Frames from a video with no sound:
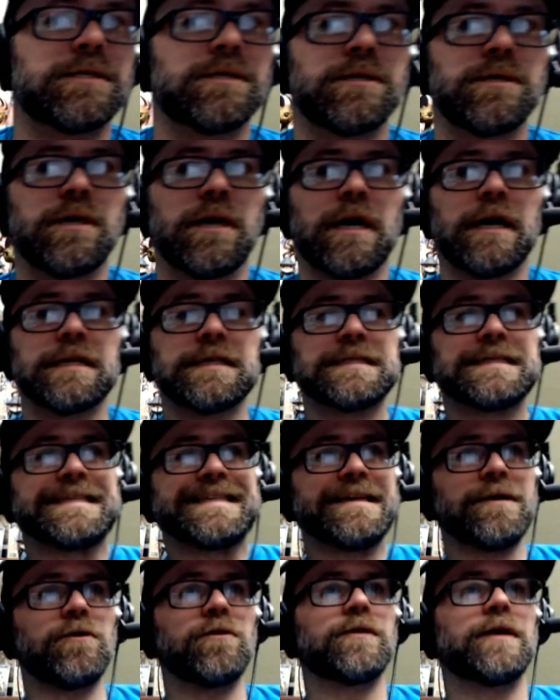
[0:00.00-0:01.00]

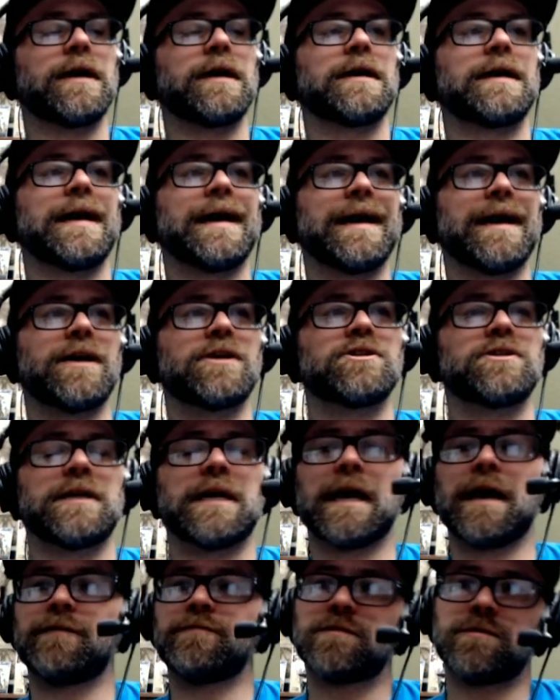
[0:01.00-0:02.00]
until then, I actually
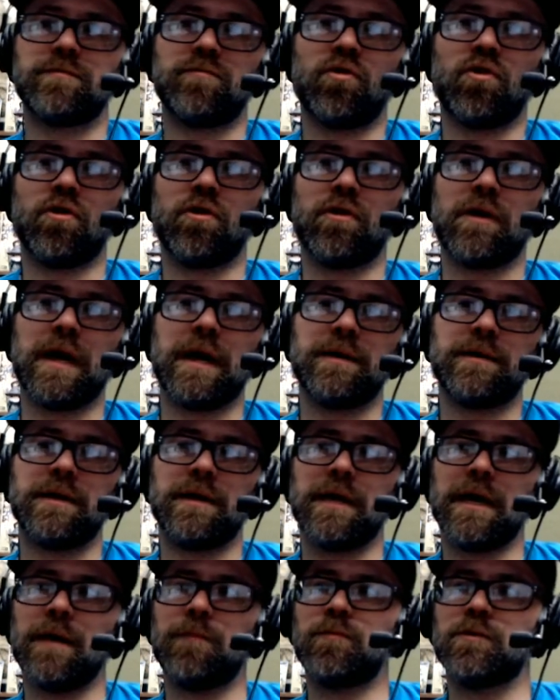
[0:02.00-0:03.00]
have some more
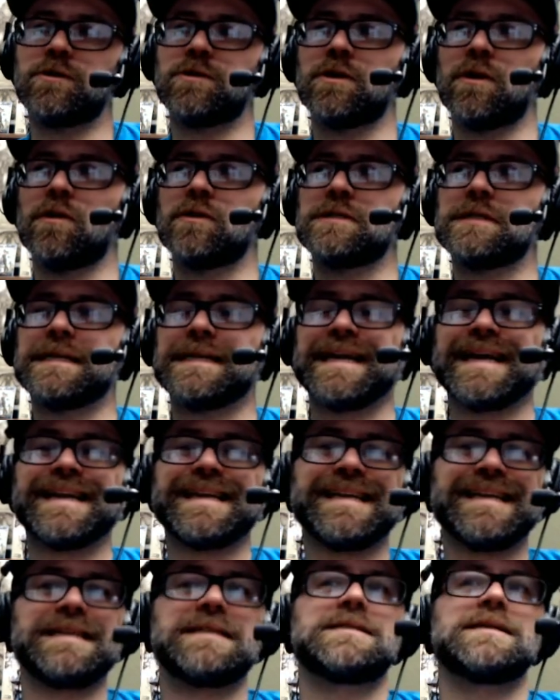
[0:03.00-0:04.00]
episodes that I
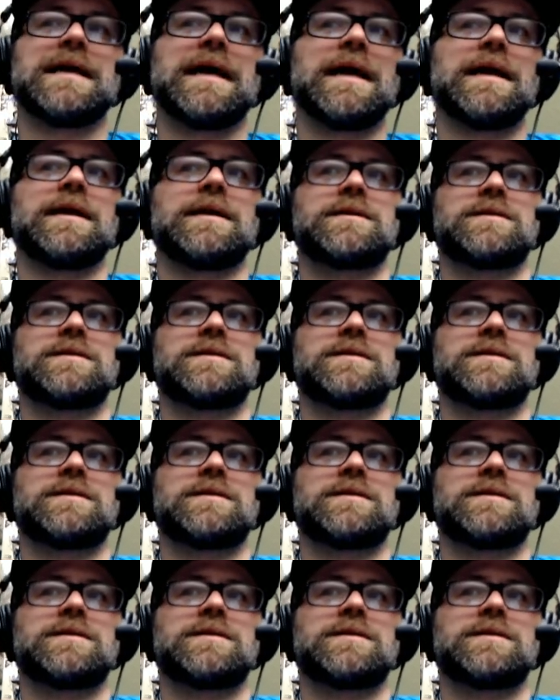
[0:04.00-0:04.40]
need to edit.